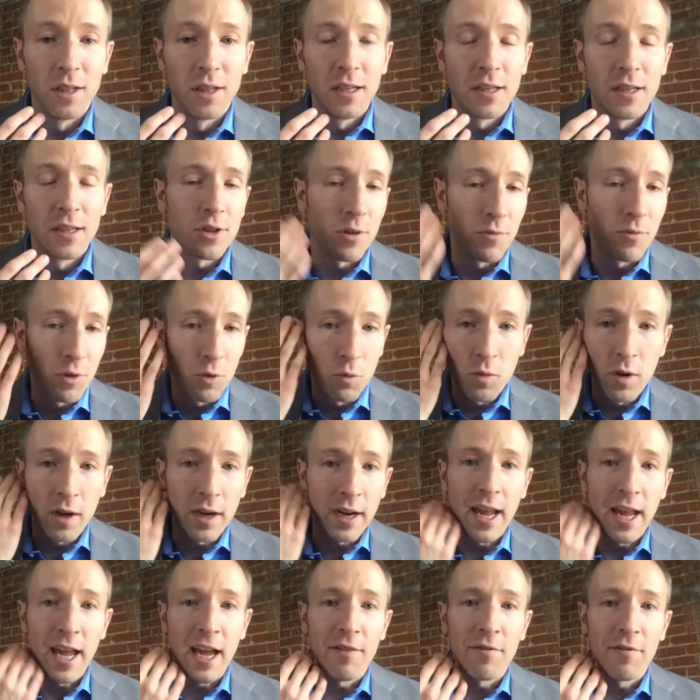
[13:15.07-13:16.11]
So if you want to
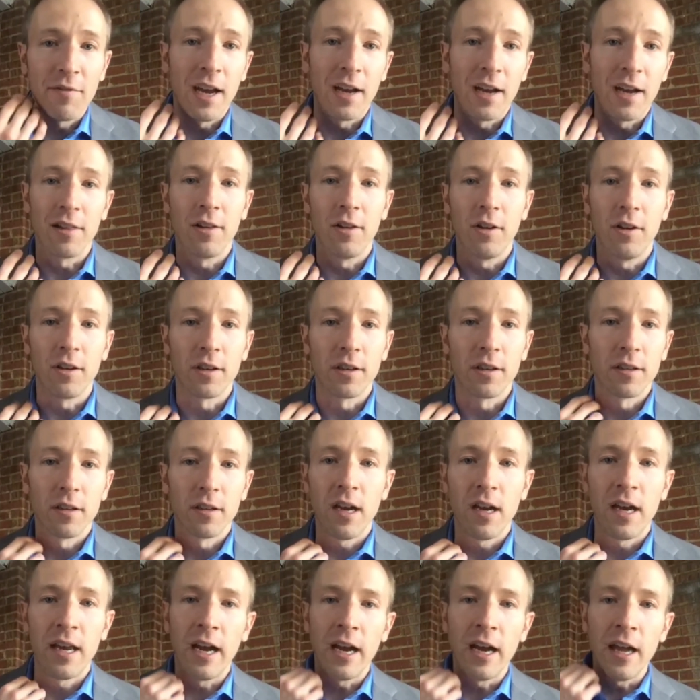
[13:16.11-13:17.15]
have that look,
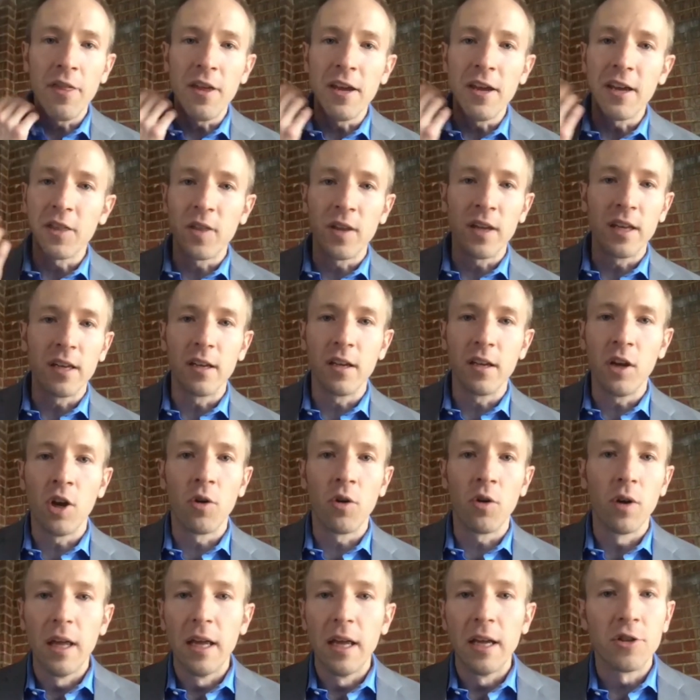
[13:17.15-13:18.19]
and I think that
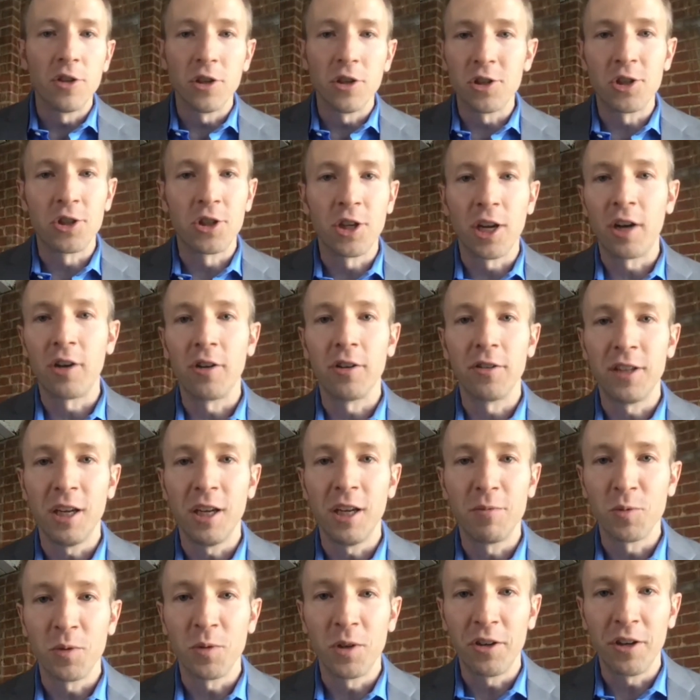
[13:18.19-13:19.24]
just general
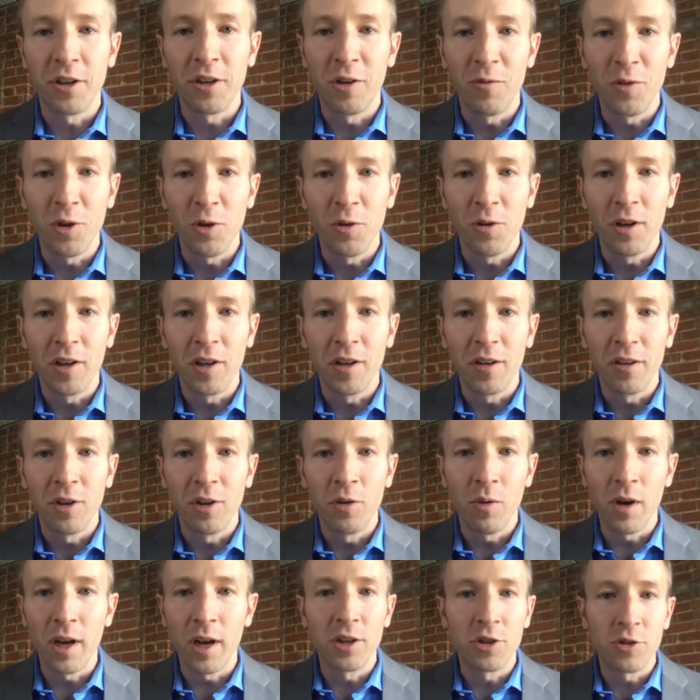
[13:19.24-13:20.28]
tips when you're interviewing, you
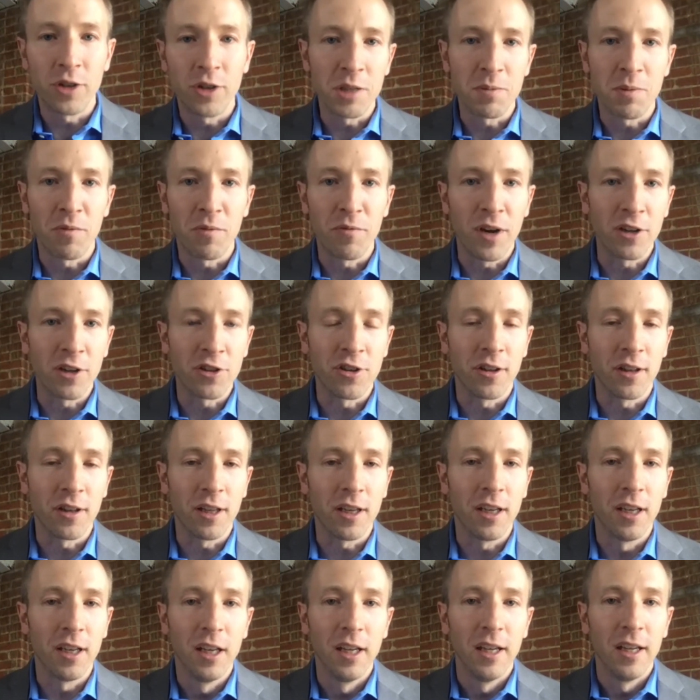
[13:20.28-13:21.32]
want to dress professionally,
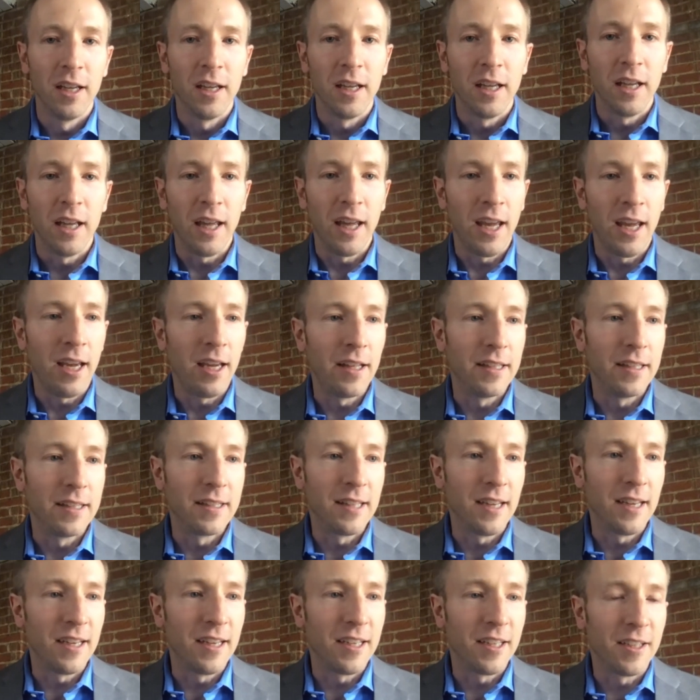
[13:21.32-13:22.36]
and
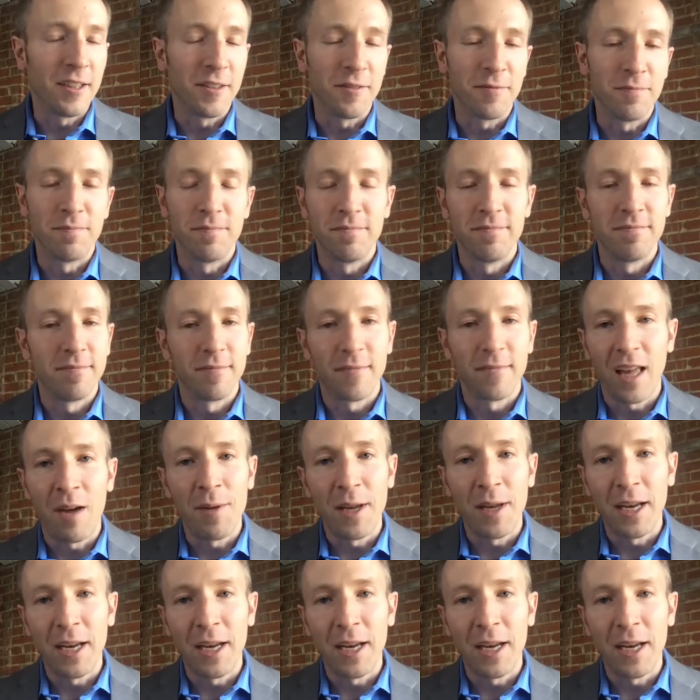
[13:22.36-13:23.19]
I mean